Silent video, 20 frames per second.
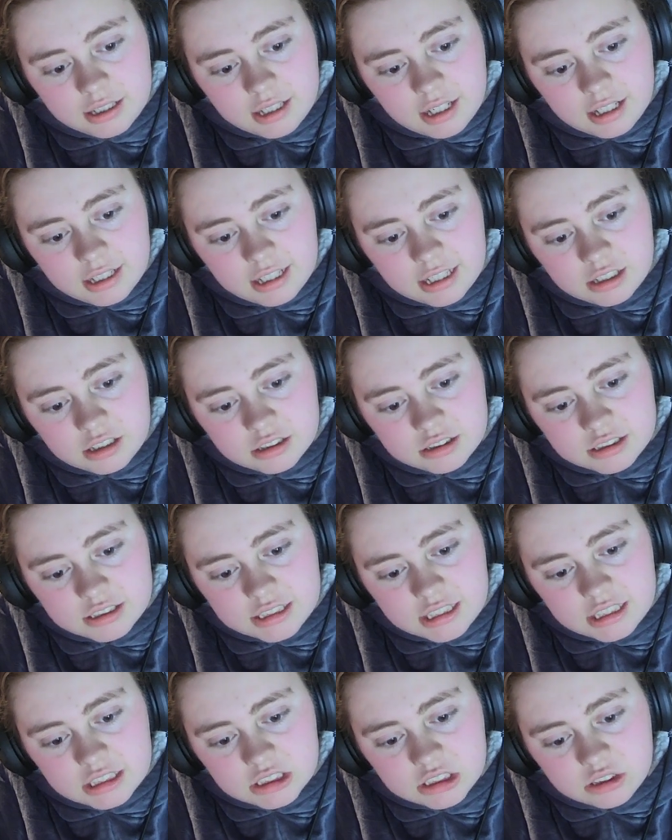that they could
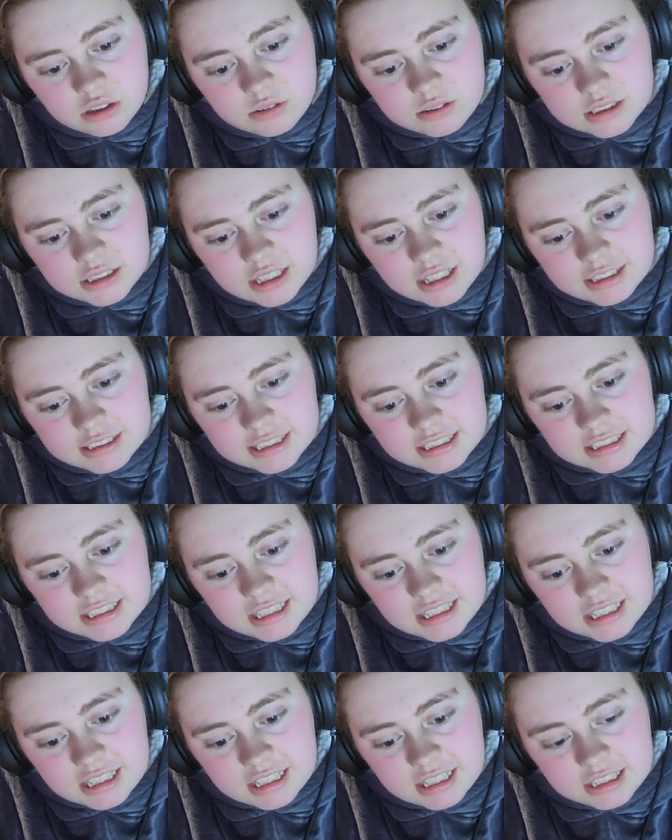see stone stairs
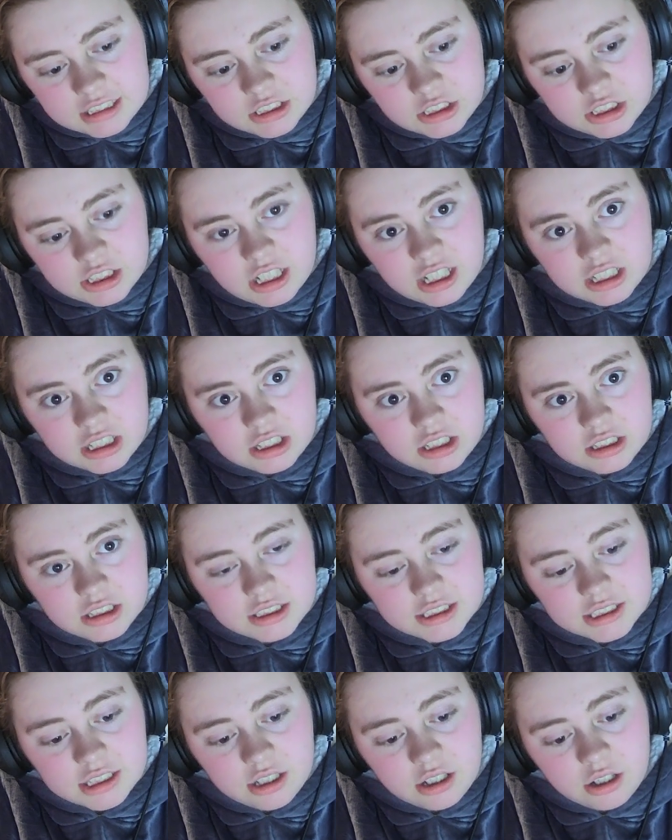descending into
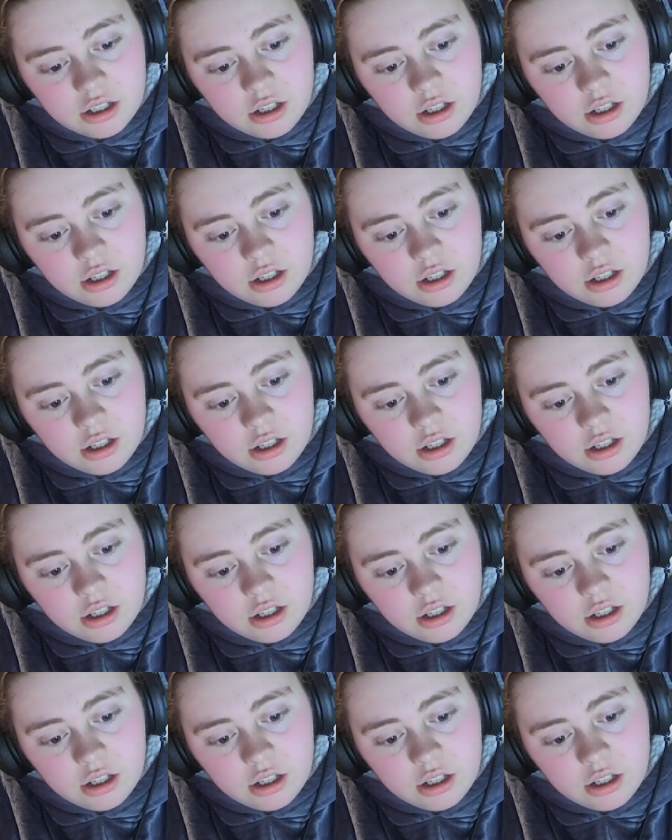darkness.